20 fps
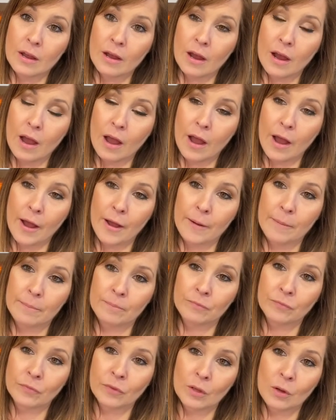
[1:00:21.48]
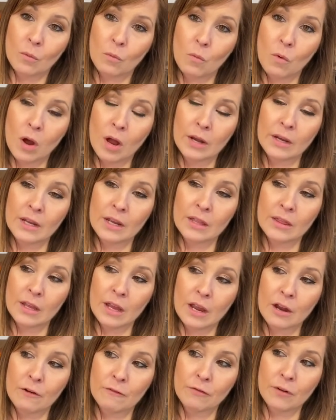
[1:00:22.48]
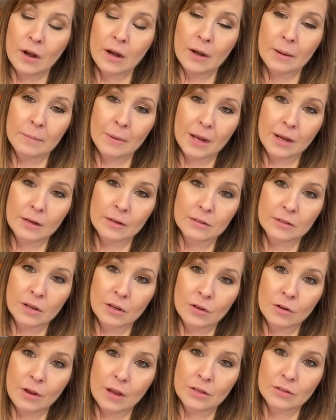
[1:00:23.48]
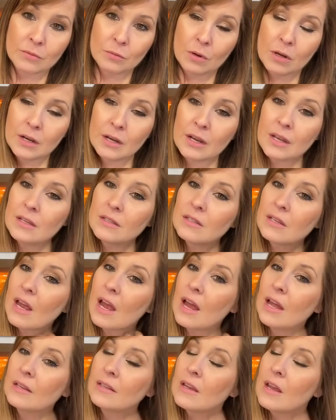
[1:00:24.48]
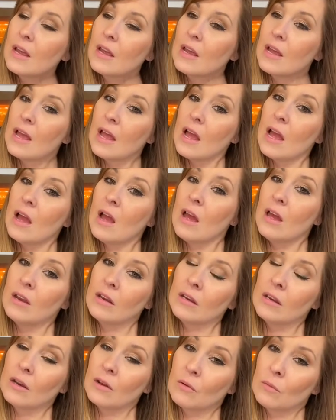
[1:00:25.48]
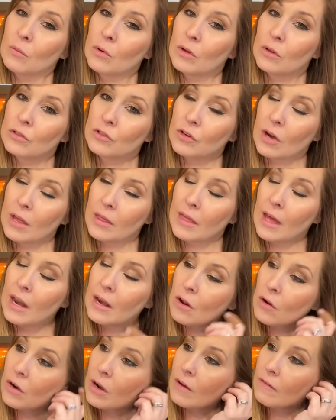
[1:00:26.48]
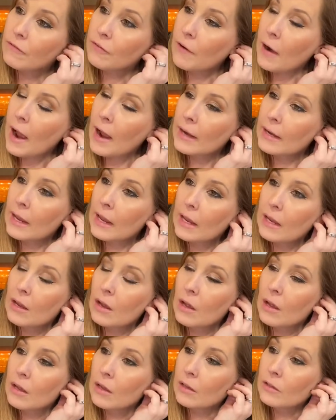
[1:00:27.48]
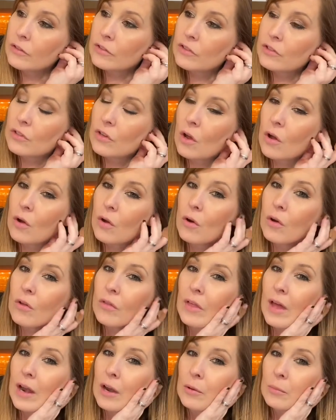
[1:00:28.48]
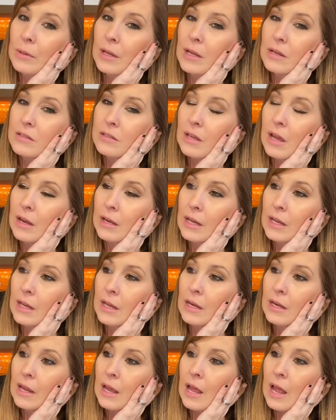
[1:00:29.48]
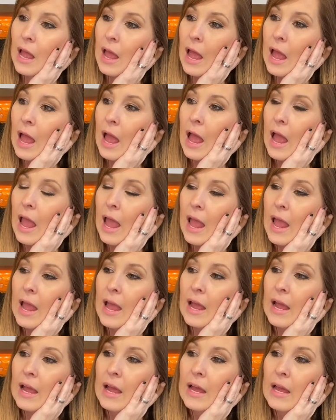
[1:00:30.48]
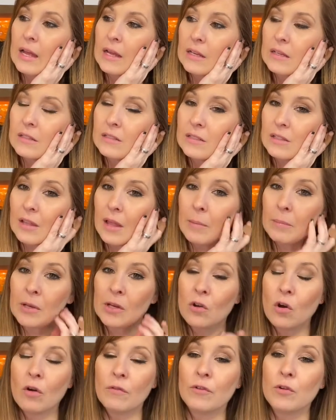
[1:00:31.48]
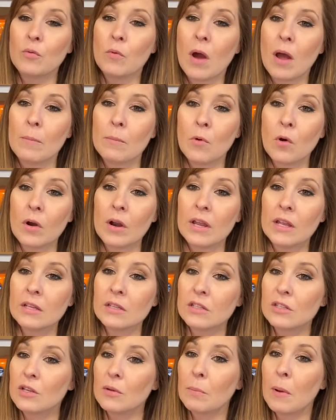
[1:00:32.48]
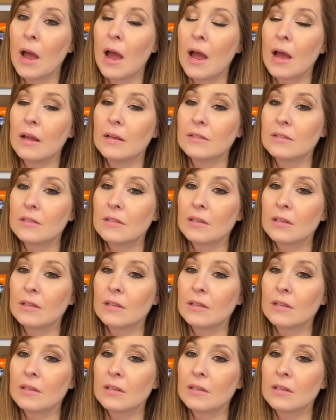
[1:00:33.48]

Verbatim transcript: um, one in the air fryer. I'm not gonna tell you guys what it is yet. And we'll try that out on Friday. So that'll be exciting. And let me know if you want more Instant Pot,